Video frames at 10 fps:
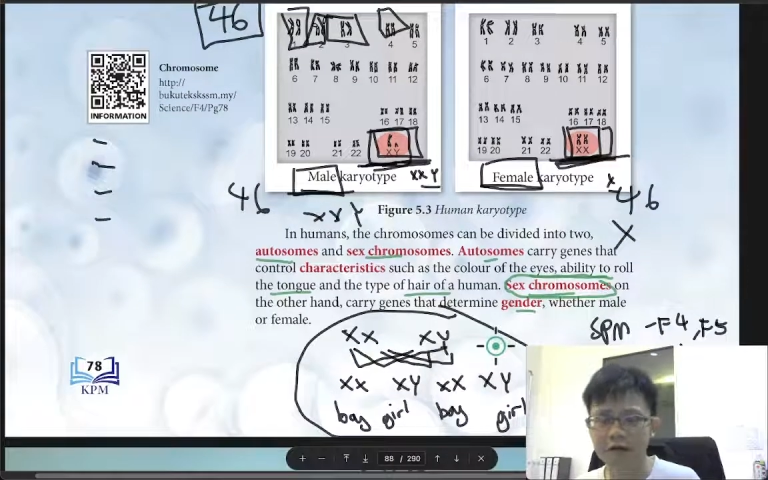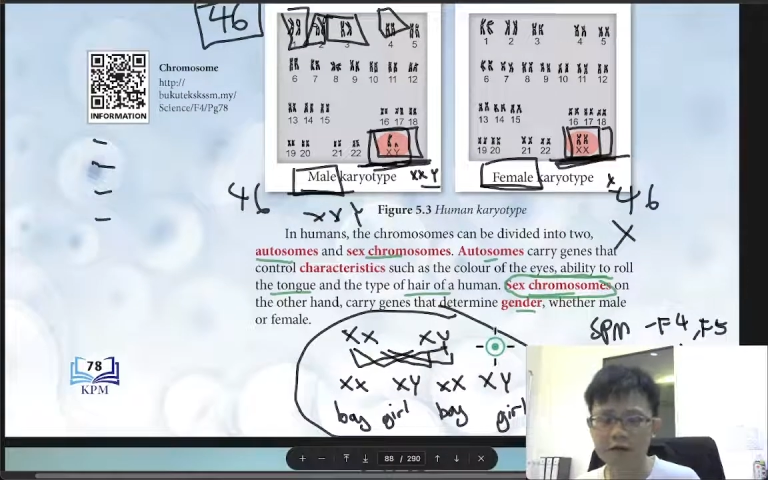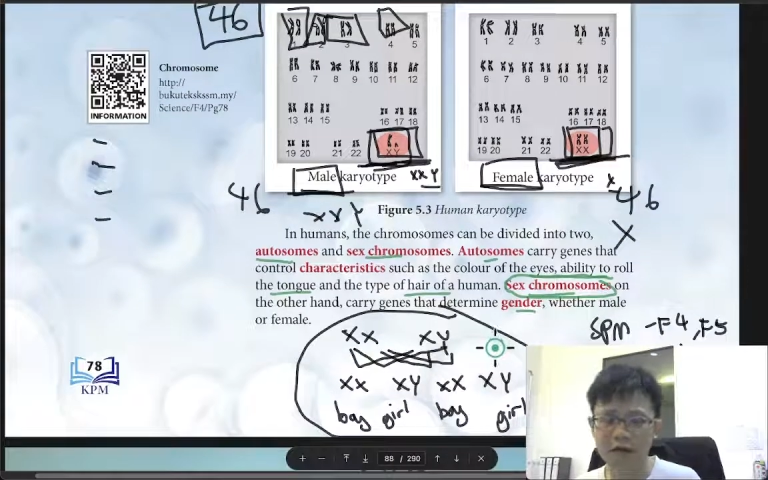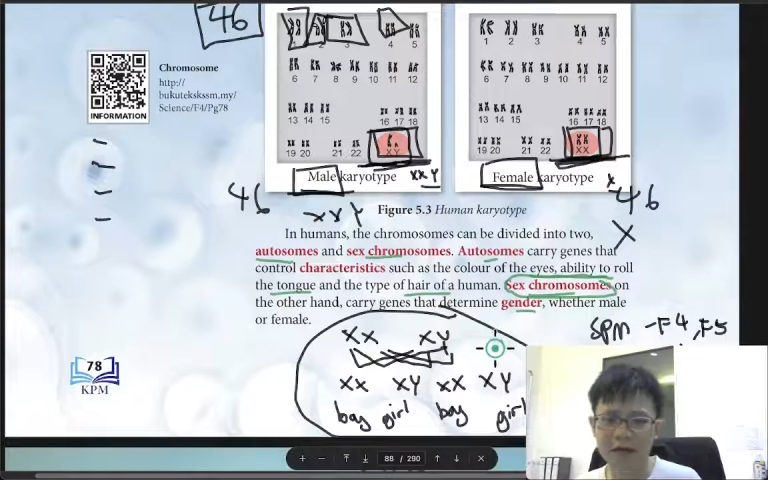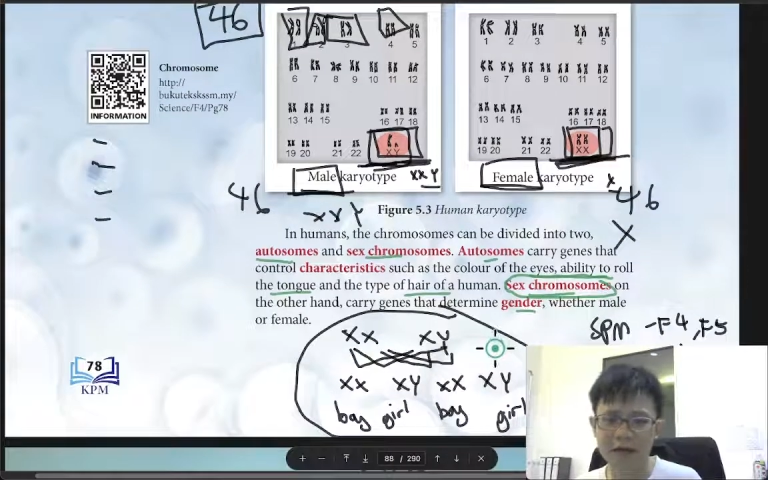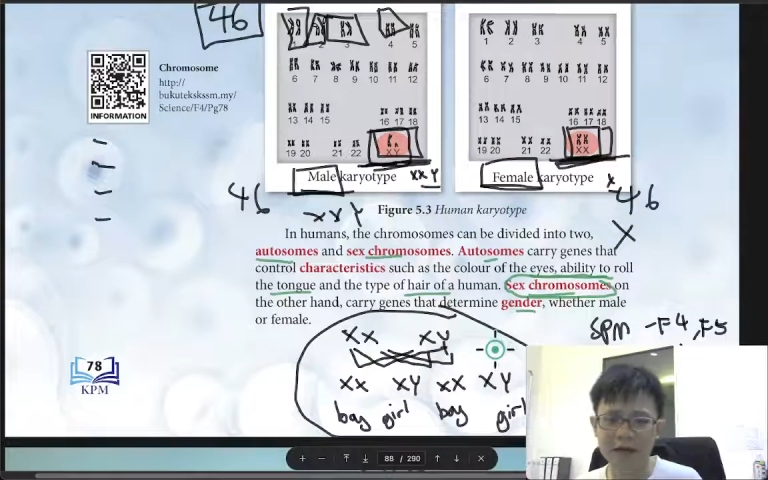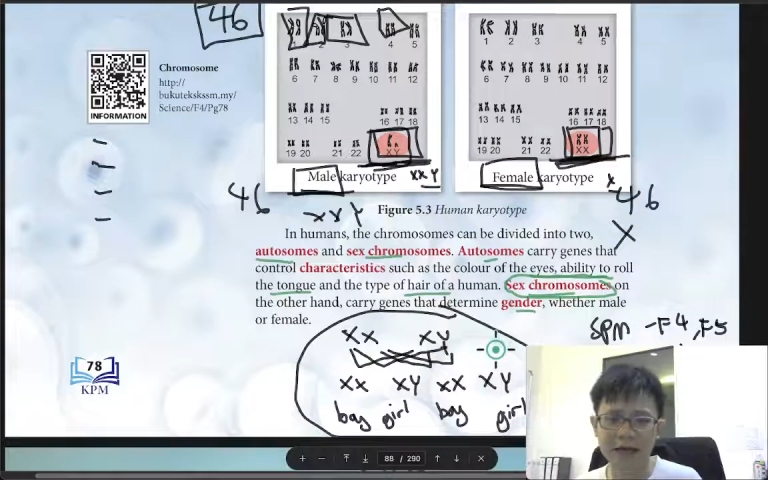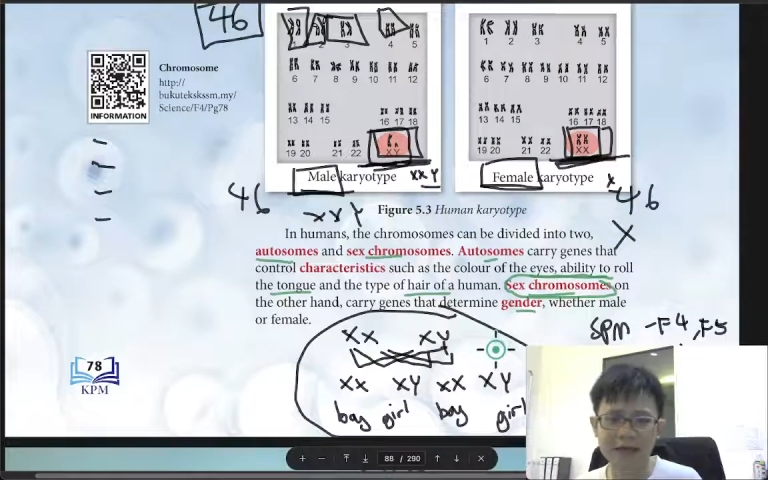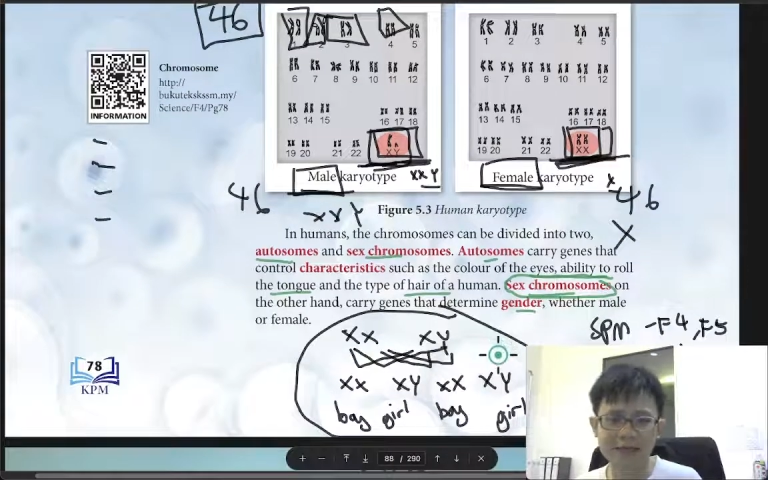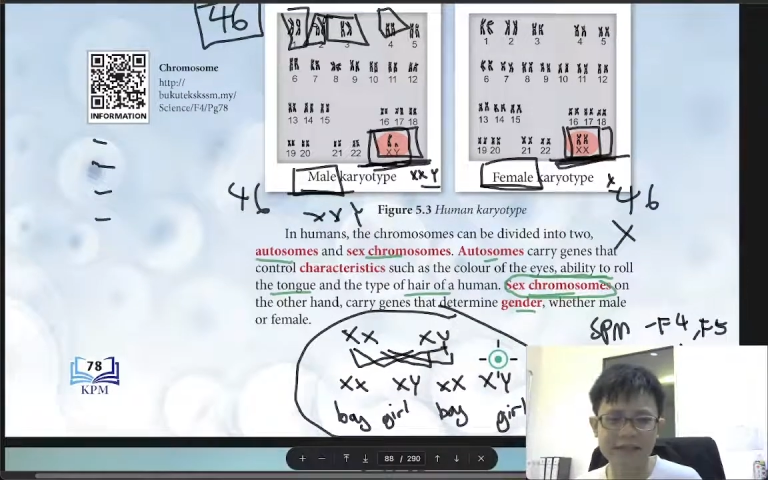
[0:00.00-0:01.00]

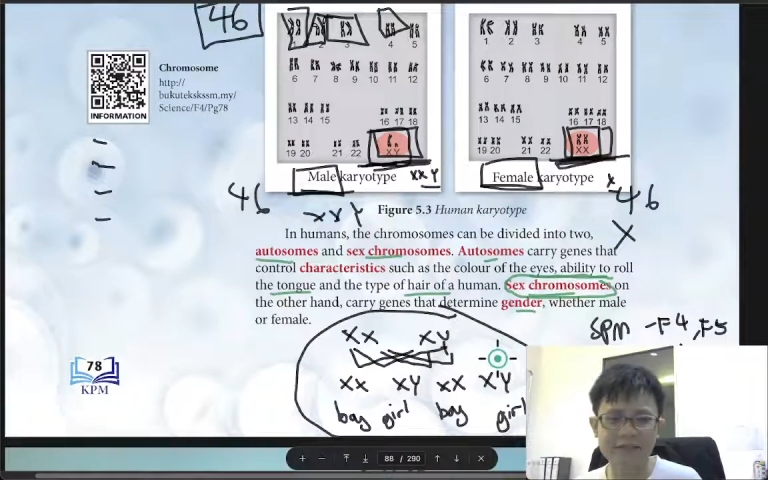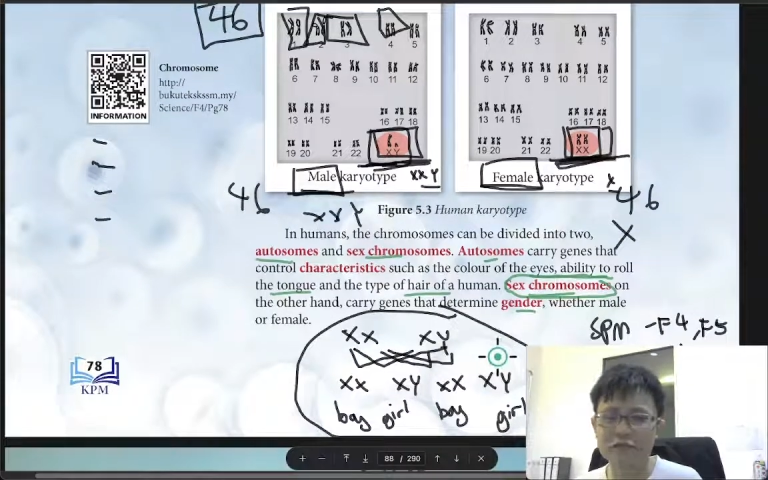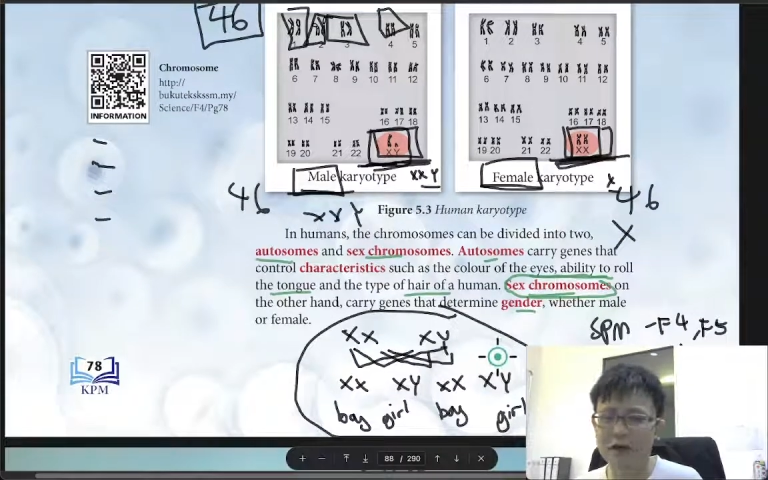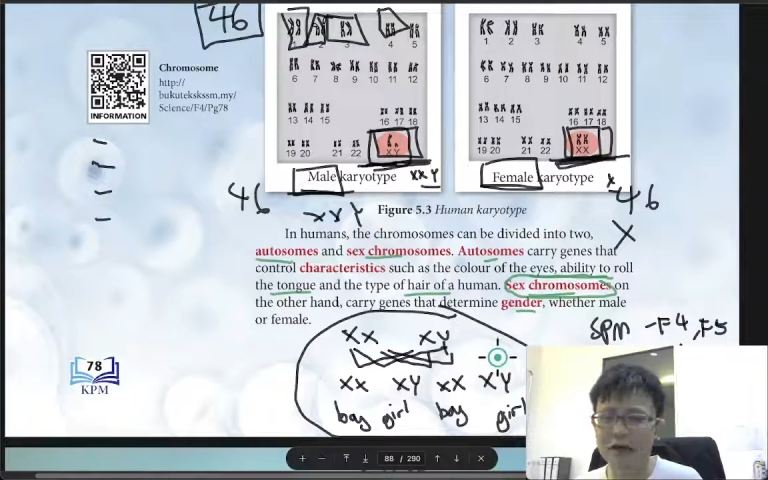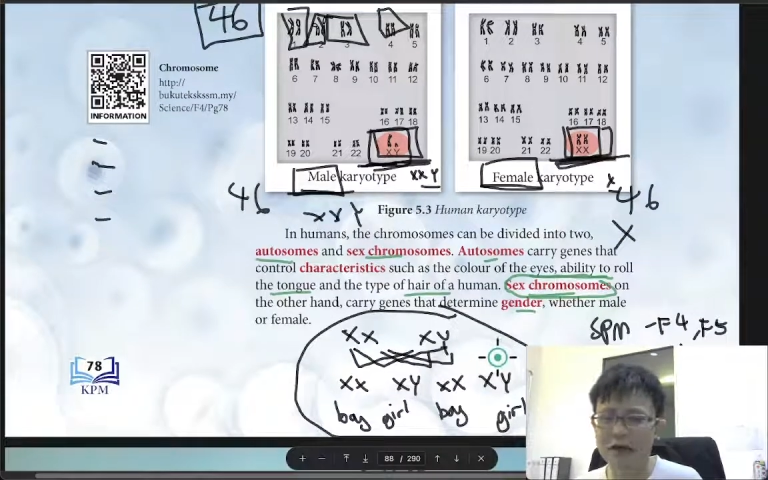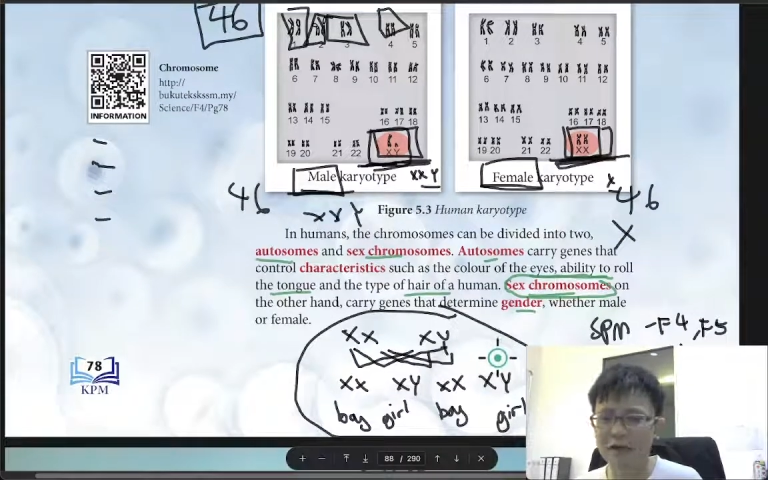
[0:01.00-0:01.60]
XXY